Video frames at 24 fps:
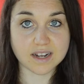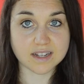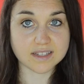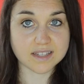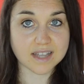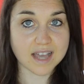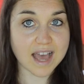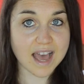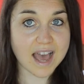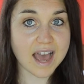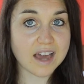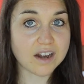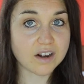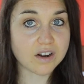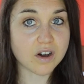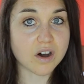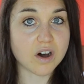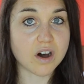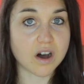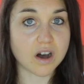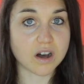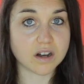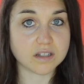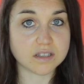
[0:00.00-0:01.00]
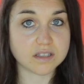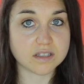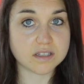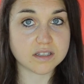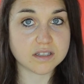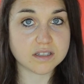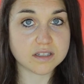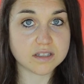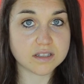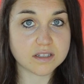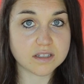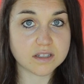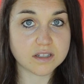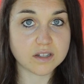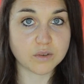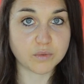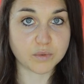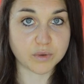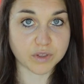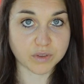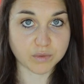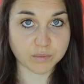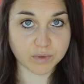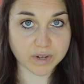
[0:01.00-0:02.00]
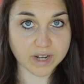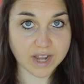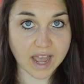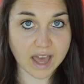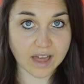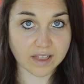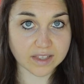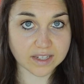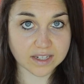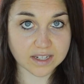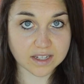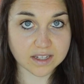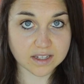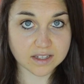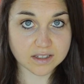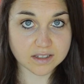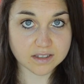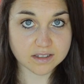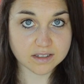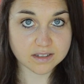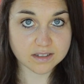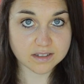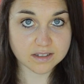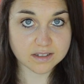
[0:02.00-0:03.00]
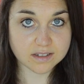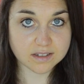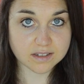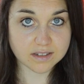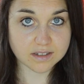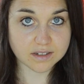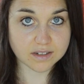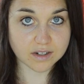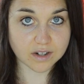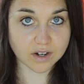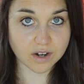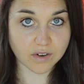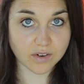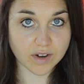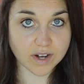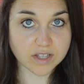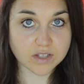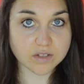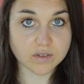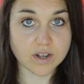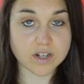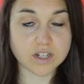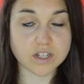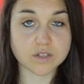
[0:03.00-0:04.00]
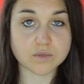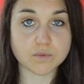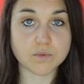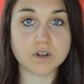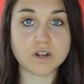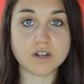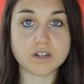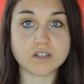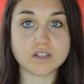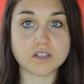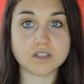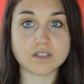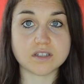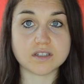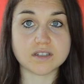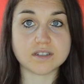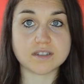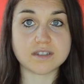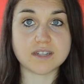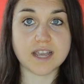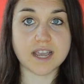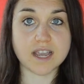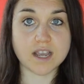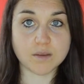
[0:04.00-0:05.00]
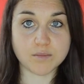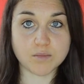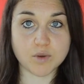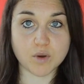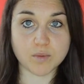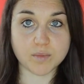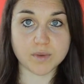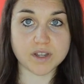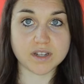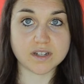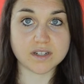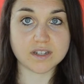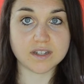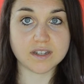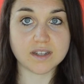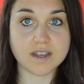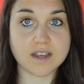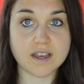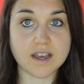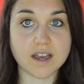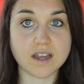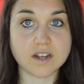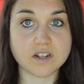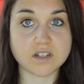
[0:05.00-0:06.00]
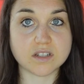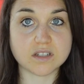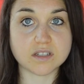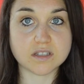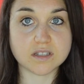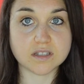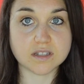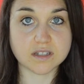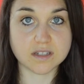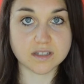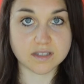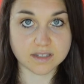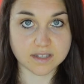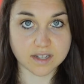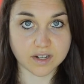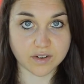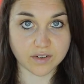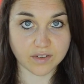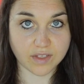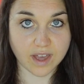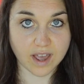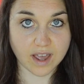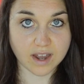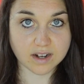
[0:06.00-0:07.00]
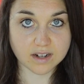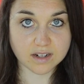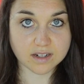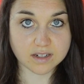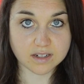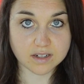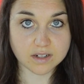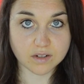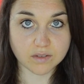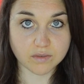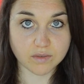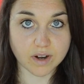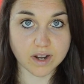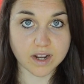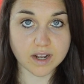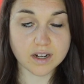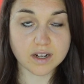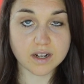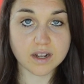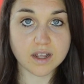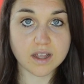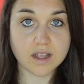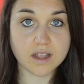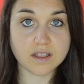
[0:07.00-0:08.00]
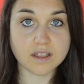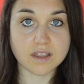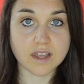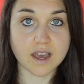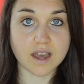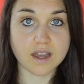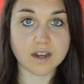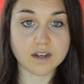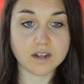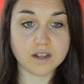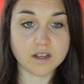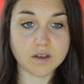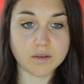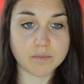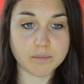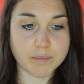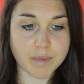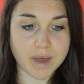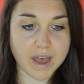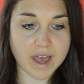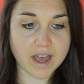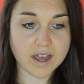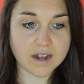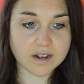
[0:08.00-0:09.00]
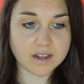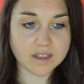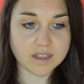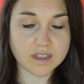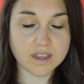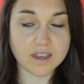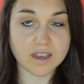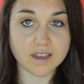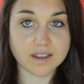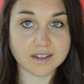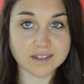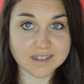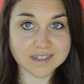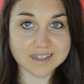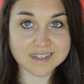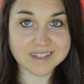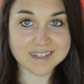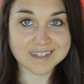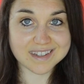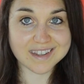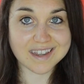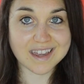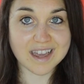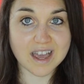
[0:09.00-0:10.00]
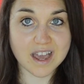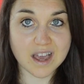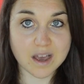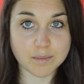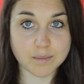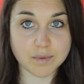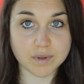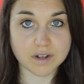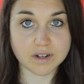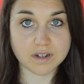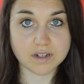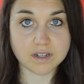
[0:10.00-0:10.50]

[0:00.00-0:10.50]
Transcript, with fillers: is at odds with reality. All right, so I just want to just take a moment and just consider that, right? That bad things happen.